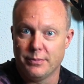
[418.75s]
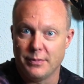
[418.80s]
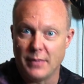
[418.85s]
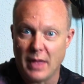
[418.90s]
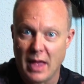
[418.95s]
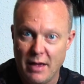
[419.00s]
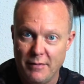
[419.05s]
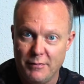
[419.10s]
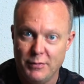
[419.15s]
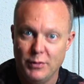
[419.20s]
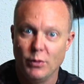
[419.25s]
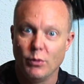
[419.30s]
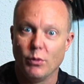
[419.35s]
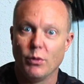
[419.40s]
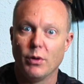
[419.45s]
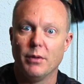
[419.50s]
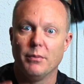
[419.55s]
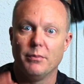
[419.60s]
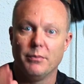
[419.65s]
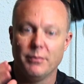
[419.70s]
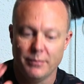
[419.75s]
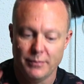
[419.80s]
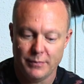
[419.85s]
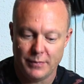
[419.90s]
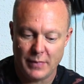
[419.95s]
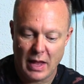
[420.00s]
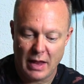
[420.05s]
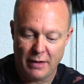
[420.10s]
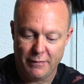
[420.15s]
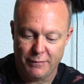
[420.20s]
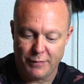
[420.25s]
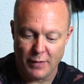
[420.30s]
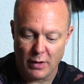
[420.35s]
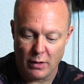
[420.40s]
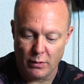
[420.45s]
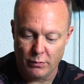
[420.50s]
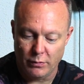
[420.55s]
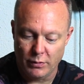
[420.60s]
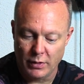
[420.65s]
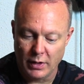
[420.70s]
have your
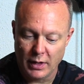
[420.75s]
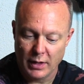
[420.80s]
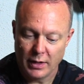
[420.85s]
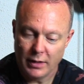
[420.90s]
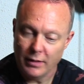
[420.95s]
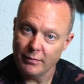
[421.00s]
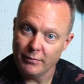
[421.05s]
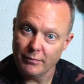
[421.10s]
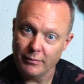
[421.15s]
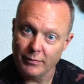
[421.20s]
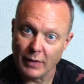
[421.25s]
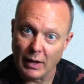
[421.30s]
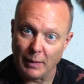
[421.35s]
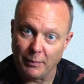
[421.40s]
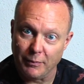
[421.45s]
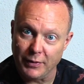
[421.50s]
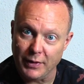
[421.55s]
headphone up